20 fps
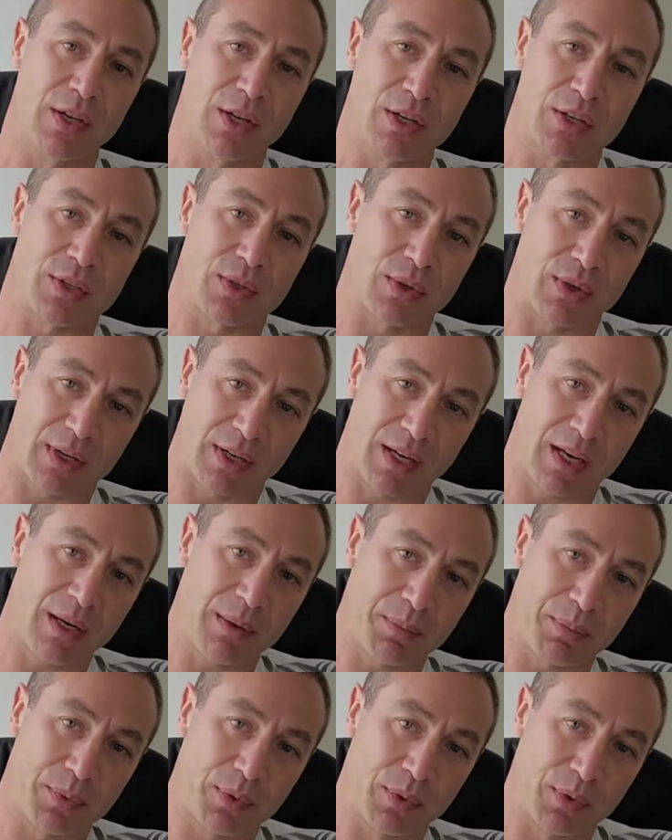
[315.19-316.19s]
So you
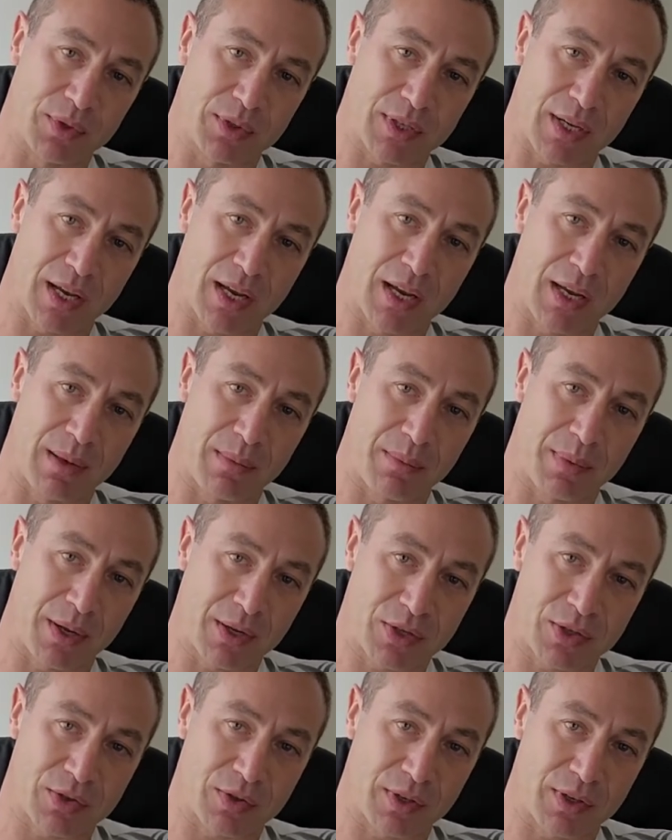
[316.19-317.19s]
can put a
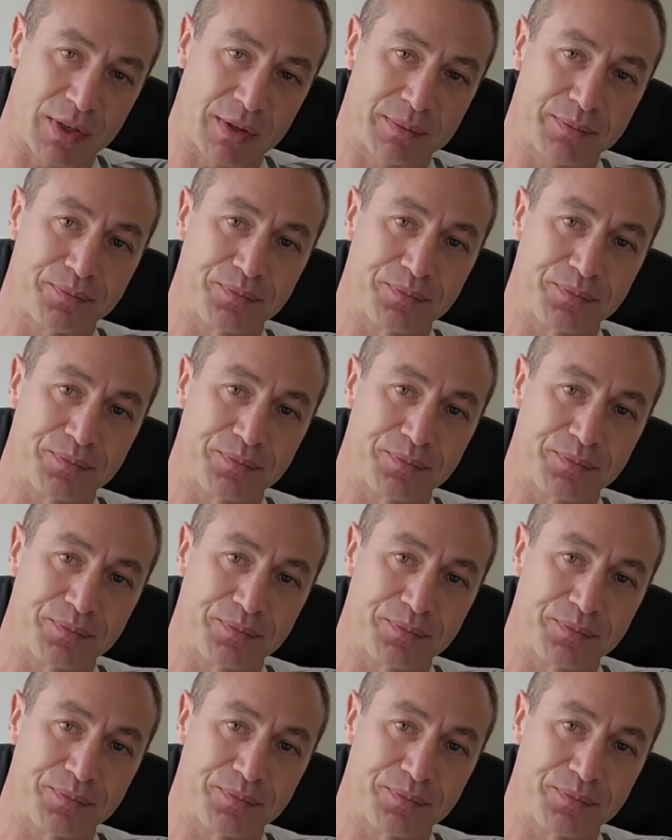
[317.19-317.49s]
battery,